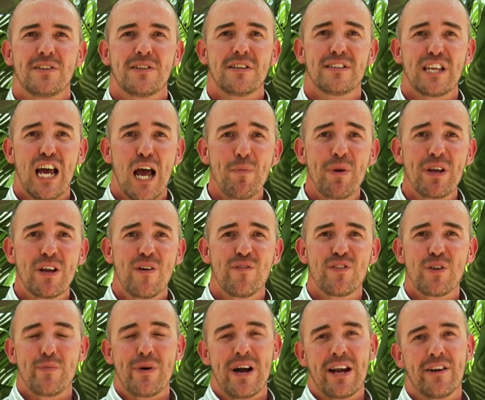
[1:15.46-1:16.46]
So the timing
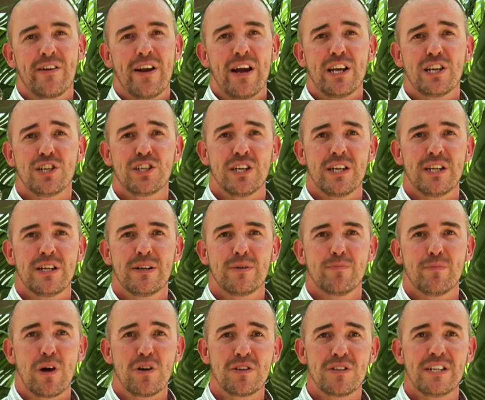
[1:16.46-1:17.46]
of the
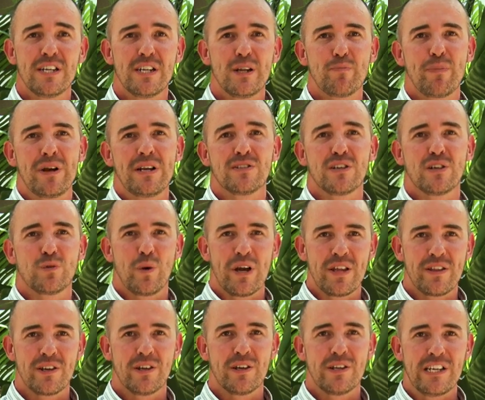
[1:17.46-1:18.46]
migration mostly depends on
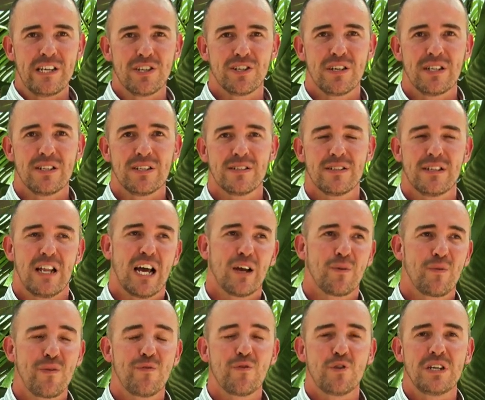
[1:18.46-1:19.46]
weather conditions,
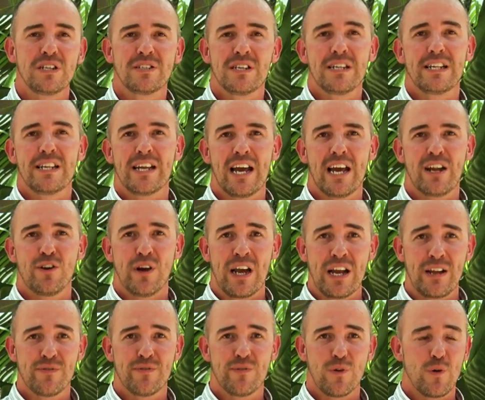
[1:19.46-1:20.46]
like we've recently had
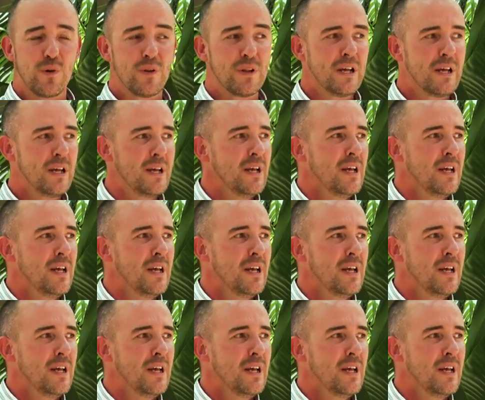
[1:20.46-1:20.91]
rainfall.